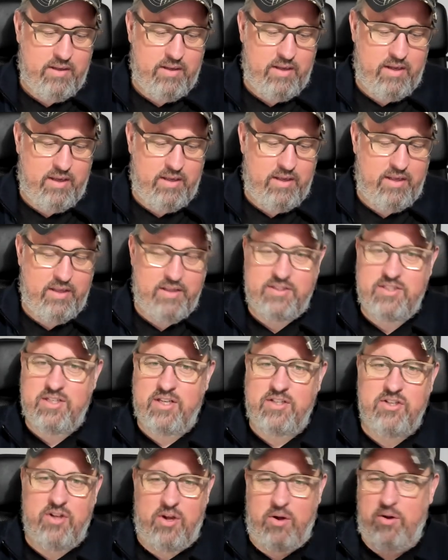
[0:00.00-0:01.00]
it's
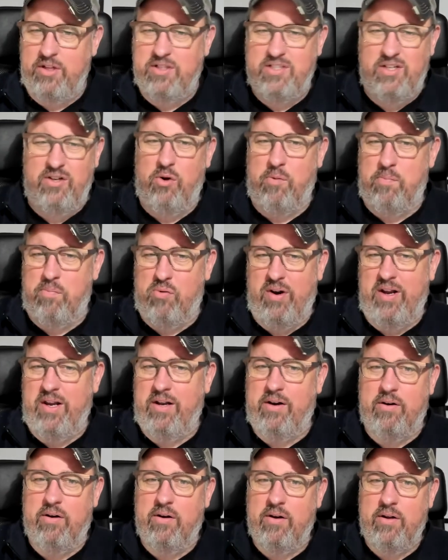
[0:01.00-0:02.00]
a no
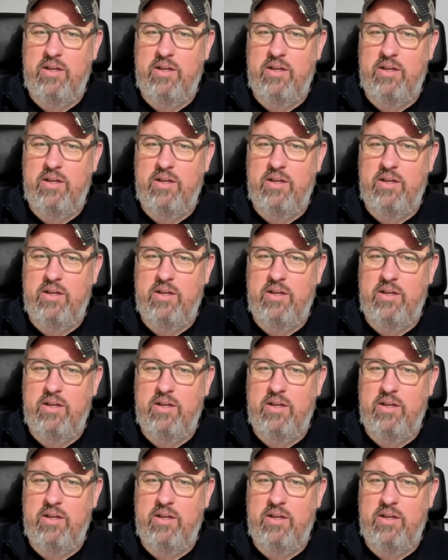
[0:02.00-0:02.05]
brainer.